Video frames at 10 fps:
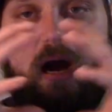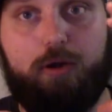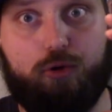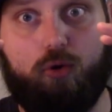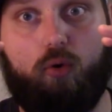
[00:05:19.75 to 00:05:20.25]

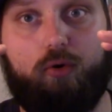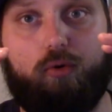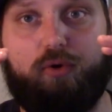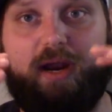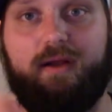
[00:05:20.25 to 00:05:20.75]
on your
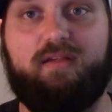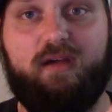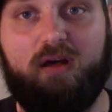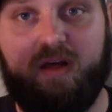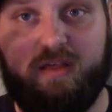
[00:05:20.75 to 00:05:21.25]
oil
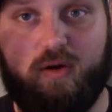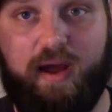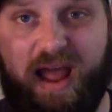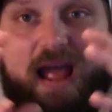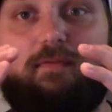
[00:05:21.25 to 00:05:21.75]
rings
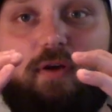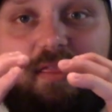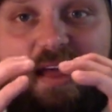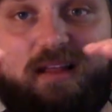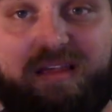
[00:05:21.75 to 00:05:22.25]
so
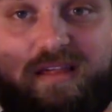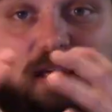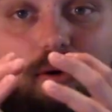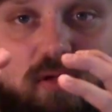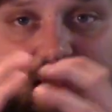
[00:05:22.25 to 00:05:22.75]
everything
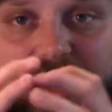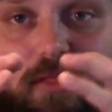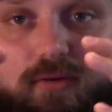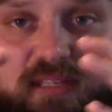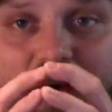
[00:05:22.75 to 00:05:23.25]
seals
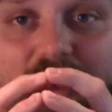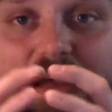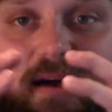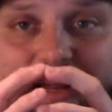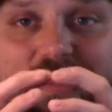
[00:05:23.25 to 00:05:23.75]
together
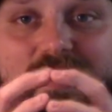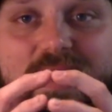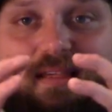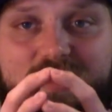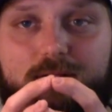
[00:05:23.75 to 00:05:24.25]
tight against
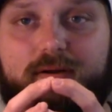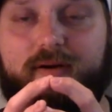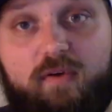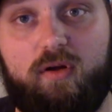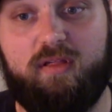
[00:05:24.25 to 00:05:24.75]
that
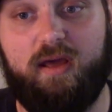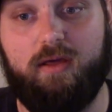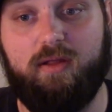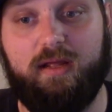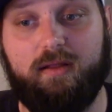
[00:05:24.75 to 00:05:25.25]
cylinder. First
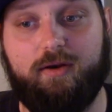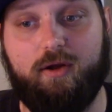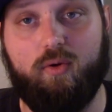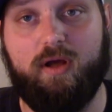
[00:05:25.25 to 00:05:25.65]
thing you need to do